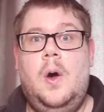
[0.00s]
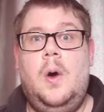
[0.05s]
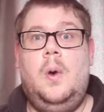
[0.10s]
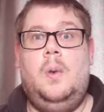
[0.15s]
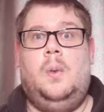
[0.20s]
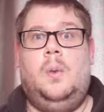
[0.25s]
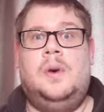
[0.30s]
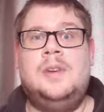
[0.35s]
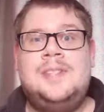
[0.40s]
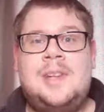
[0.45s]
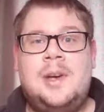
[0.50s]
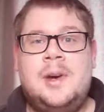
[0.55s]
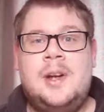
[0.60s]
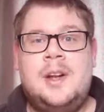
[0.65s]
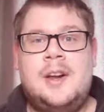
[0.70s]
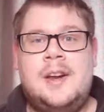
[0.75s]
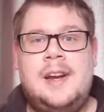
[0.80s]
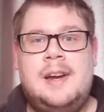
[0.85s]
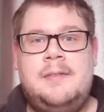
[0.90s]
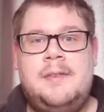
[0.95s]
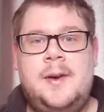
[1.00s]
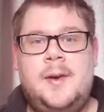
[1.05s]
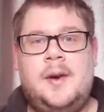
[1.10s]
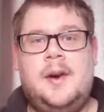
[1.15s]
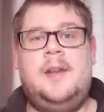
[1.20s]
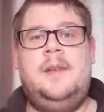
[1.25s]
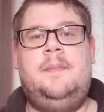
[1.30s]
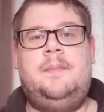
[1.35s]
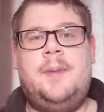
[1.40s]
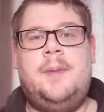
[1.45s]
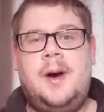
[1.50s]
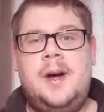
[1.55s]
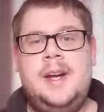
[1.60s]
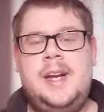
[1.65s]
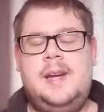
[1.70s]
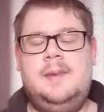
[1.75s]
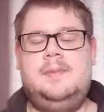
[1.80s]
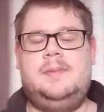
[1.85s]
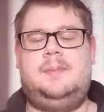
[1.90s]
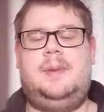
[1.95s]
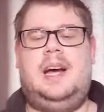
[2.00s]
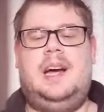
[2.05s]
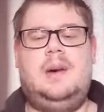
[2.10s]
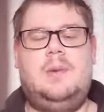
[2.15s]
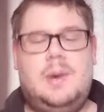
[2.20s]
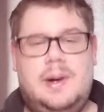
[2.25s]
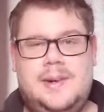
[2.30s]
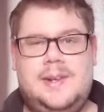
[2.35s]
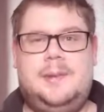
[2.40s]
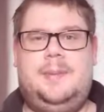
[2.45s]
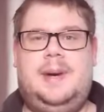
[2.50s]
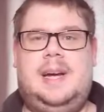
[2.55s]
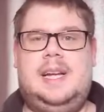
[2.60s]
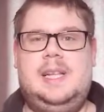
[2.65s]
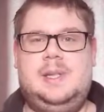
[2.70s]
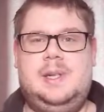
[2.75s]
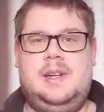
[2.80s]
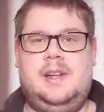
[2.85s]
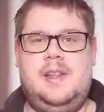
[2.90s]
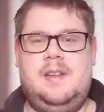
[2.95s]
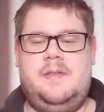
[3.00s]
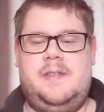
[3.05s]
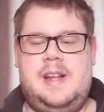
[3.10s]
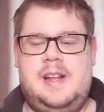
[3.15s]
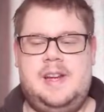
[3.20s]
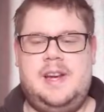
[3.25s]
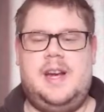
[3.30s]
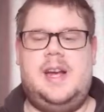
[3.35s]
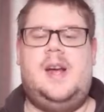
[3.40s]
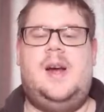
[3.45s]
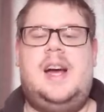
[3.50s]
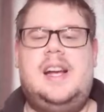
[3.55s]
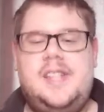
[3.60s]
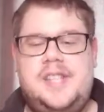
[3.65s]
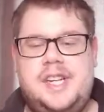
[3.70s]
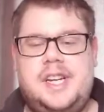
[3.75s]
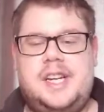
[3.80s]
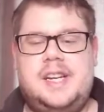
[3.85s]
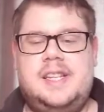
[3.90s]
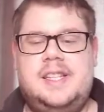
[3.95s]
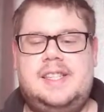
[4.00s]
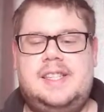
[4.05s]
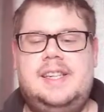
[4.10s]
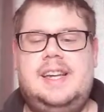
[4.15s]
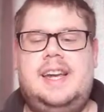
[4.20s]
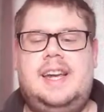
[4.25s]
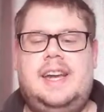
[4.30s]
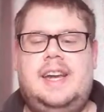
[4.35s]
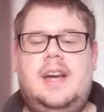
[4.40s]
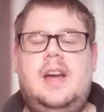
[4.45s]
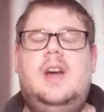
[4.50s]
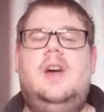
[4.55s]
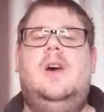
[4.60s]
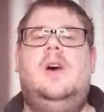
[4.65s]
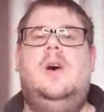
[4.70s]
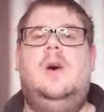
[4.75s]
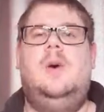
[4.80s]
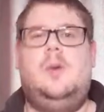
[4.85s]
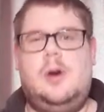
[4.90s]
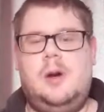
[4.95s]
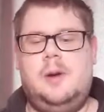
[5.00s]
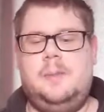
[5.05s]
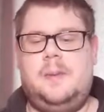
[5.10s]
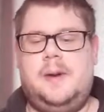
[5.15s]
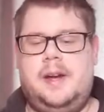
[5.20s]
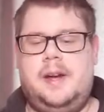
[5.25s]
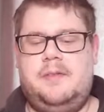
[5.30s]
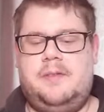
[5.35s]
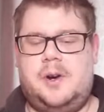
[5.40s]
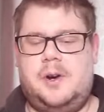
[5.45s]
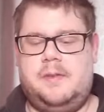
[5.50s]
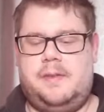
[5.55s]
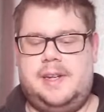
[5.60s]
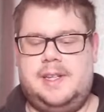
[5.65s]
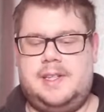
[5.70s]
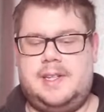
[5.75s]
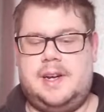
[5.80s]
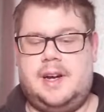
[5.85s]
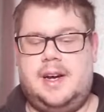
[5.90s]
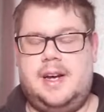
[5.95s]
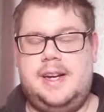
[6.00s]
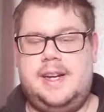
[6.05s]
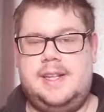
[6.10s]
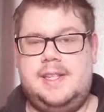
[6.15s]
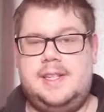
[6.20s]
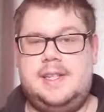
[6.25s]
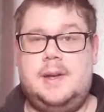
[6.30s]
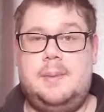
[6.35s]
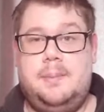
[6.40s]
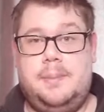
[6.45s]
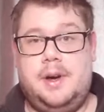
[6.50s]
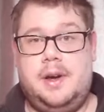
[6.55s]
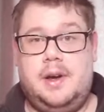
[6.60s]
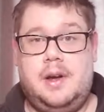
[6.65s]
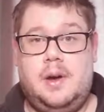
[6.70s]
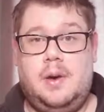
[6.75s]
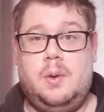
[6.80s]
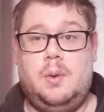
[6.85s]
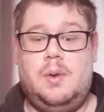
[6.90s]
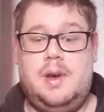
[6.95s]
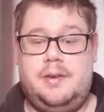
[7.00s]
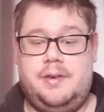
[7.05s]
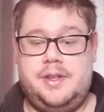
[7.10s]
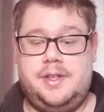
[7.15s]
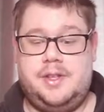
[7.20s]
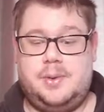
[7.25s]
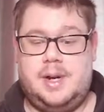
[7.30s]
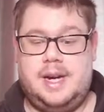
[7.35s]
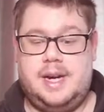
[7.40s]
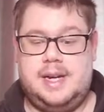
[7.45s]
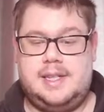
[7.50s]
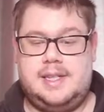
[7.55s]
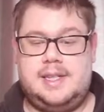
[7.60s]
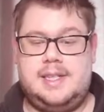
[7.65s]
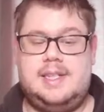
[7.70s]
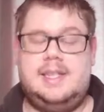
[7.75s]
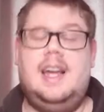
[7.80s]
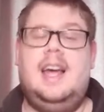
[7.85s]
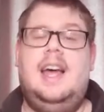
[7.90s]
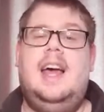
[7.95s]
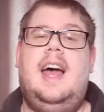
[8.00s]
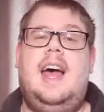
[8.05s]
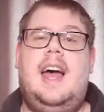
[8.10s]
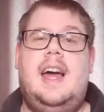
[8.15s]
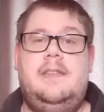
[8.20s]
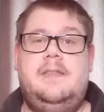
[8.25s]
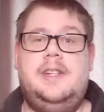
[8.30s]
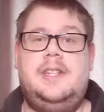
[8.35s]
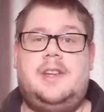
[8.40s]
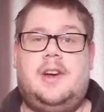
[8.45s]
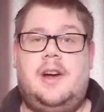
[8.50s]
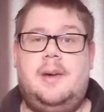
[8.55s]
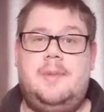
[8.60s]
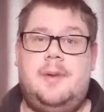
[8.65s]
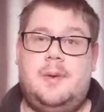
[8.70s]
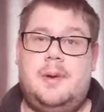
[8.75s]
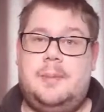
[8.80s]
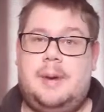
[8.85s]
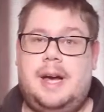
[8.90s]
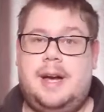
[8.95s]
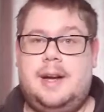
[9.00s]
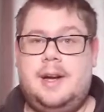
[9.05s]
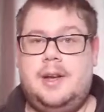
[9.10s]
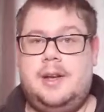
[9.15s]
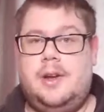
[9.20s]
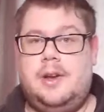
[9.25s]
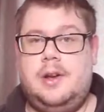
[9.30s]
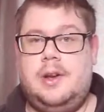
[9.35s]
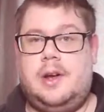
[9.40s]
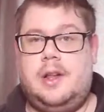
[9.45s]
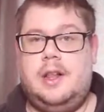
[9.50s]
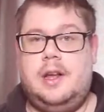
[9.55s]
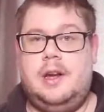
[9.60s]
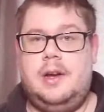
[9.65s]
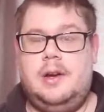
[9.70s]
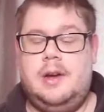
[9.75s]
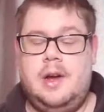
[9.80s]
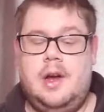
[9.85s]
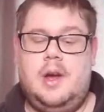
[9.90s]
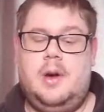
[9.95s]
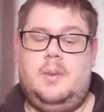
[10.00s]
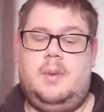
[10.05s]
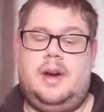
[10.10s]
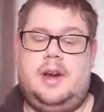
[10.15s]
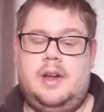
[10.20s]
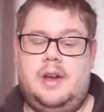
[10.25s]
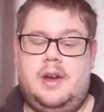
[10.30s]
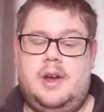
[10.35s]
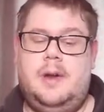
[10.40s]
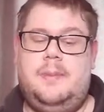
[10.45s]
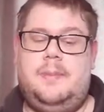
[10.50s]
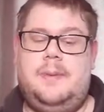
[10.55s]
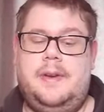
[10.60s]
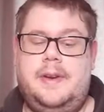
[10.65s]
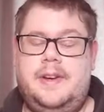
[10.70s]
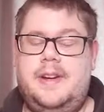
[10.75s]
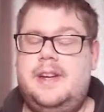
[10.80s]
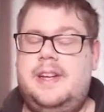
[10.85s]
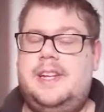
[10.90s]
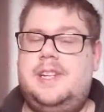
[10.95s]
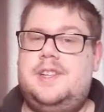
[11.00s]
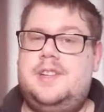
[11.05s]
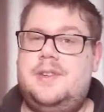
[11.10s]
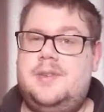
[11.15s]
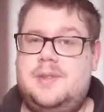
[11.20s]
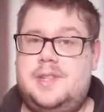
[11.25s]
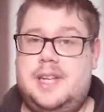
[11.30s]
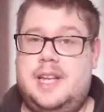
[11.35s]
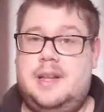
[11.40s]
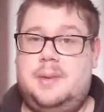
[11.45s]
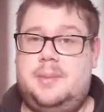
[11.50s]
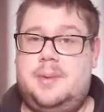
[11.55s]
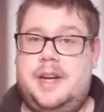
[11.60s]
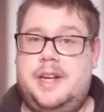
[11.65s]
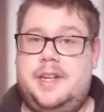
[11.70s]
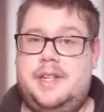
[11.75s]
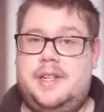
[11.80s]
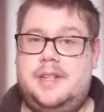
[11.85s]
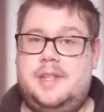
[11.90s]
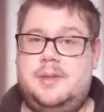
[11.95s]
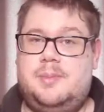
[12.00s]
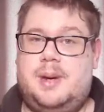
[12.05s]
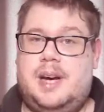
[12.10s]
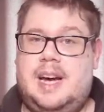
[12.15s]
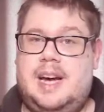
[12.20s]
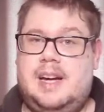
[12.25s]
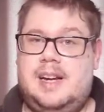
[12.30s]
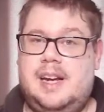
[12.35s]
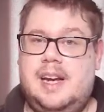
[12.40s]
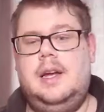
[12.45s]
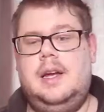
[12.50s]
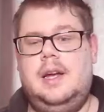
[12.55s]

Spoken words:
What's going on, everyone? My name's Matt. Welcome back to another video. As you can see, we're up in evolving skies, but with a twist. Every time that we pack a non-holo, we're going to open an additional celebrations pack.